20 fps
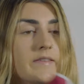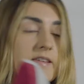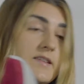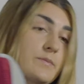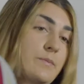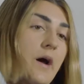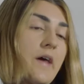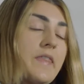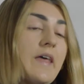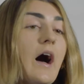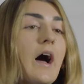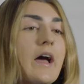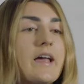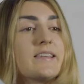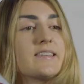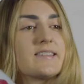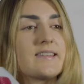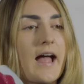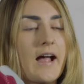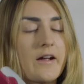Despite the
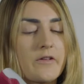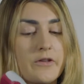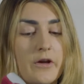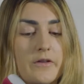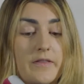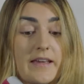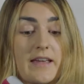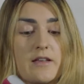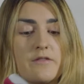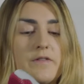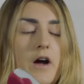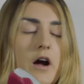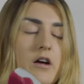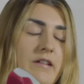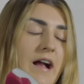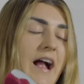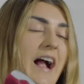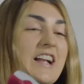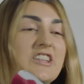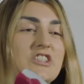higher stack though, the
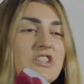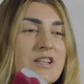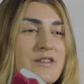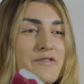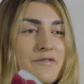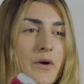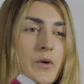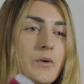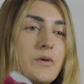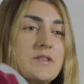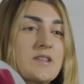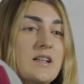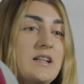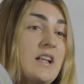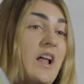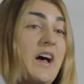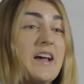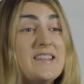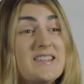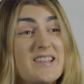Kinvara actually feels
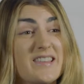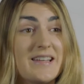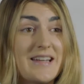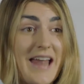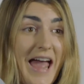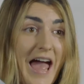lighter than